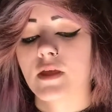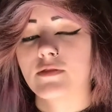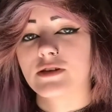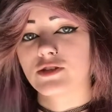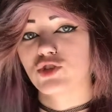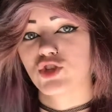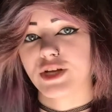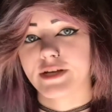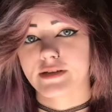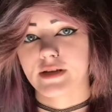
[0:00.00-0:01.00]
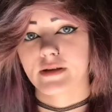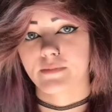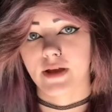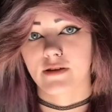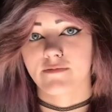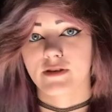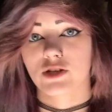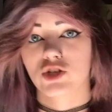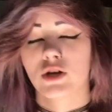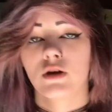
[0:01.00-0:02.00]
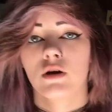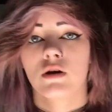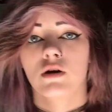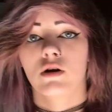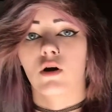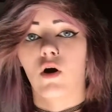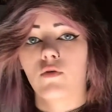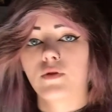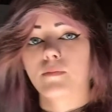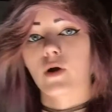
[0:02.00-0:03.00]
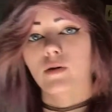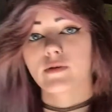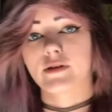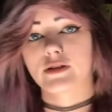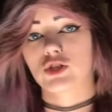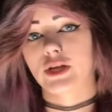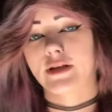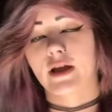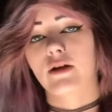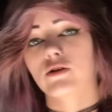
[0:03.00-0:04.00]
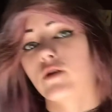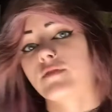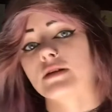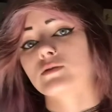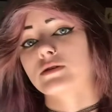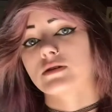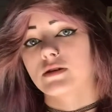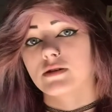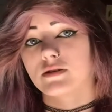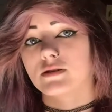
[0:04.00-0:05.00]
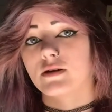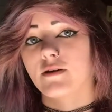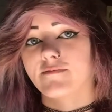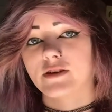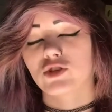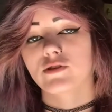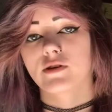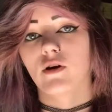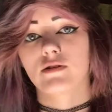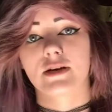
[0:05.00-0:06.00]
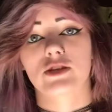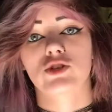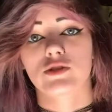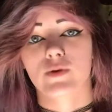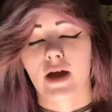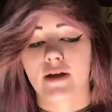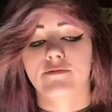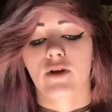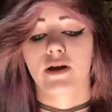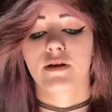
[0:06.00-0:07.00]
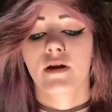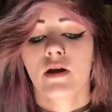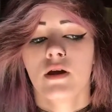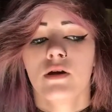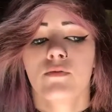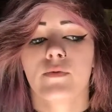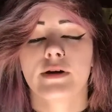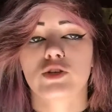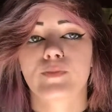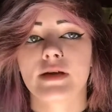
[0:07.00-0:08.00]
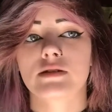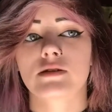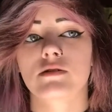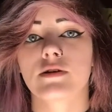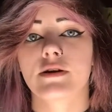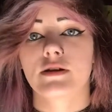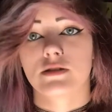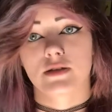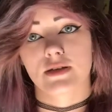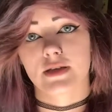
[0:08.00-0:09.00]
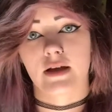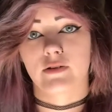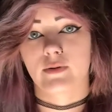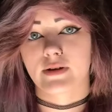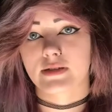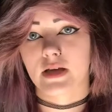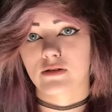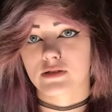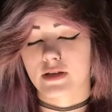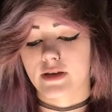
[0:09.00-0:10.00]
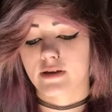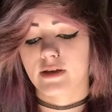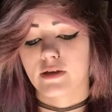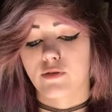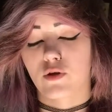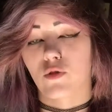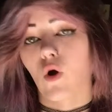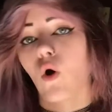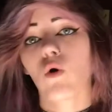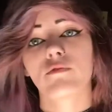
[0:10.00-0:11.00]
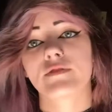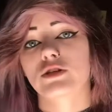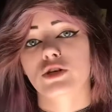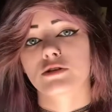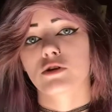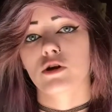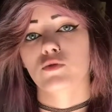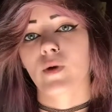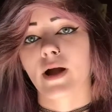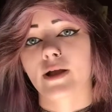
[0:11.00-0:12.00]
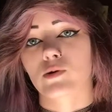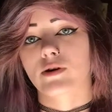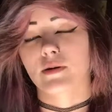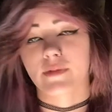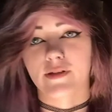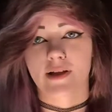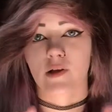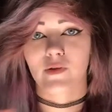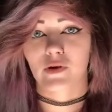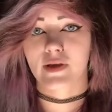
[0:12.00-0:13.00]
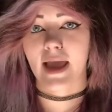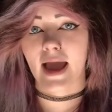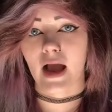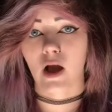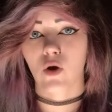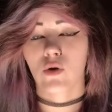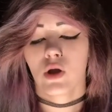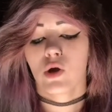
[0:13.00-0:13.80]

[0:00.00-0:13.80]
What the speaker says: this gene in betta fish called the marbling gene. I don't know if that's what it is officially called, that's just what I've read, which basically is exactly what it sounds like. Either the whole fish can turn white, or it can be like a little cow,